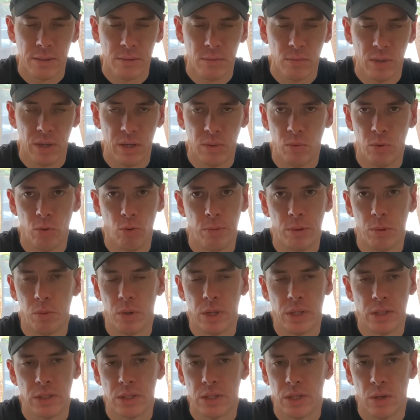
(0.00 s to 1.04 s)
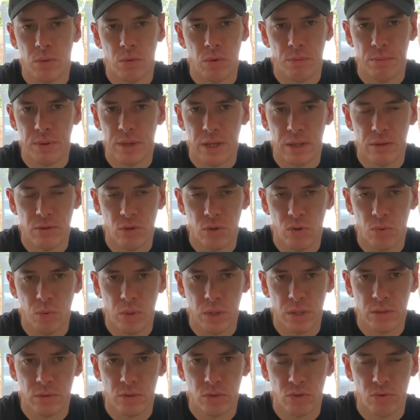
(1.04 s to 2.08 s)
Well, it will be Wednesday. I won't be able to do
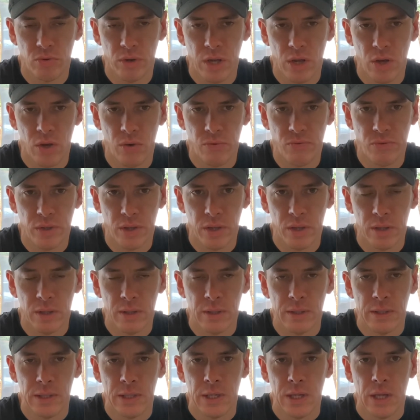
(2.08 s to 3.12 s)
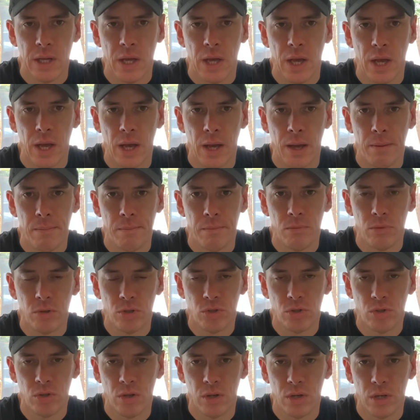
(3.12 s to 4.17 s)
one straight after, but
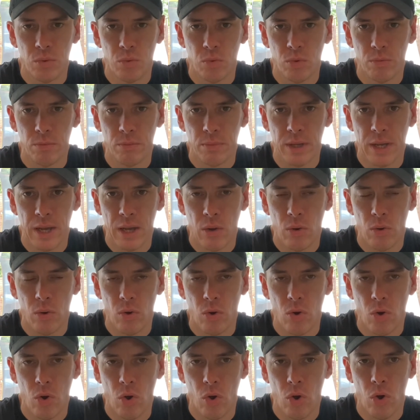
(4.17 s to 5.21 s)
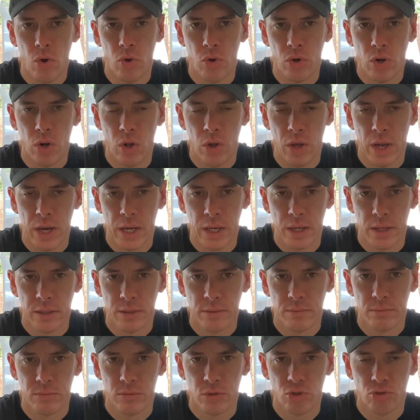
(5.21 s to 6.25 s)
certainly wouldn't be out online
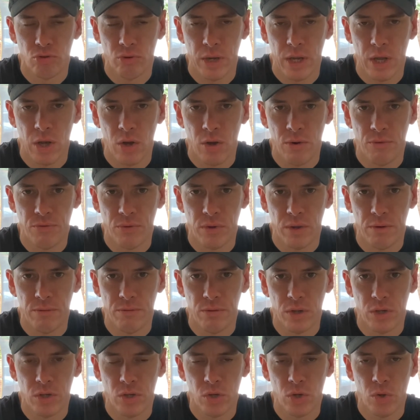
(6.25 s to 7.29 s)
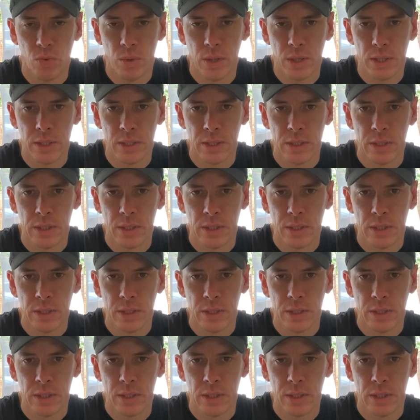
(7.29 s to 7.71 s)
straight after if I do one.